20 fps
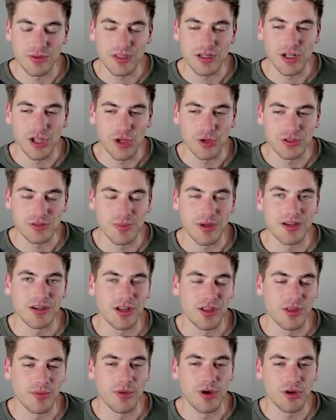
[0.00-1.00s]
the close button
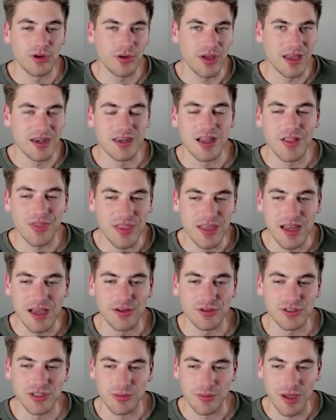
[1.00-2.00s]
on the modal and nothing
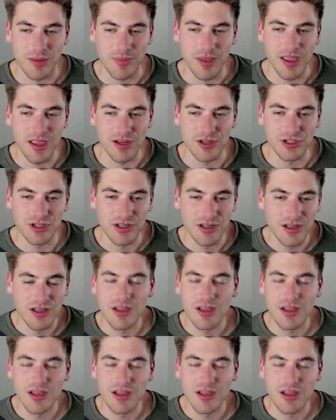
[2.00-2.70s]
else on my page.